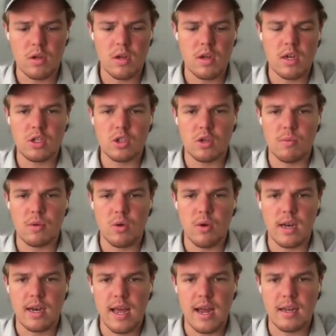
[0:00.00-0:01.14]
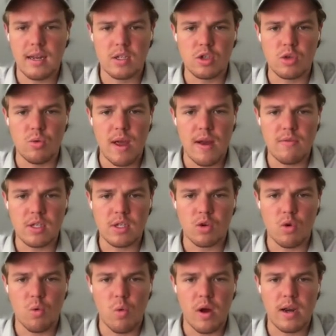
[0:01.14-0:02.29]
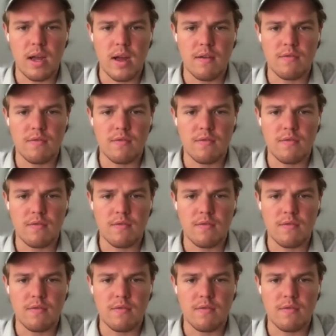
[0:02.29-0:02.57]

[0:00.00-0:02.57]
So let me go ahead and add this to every single one of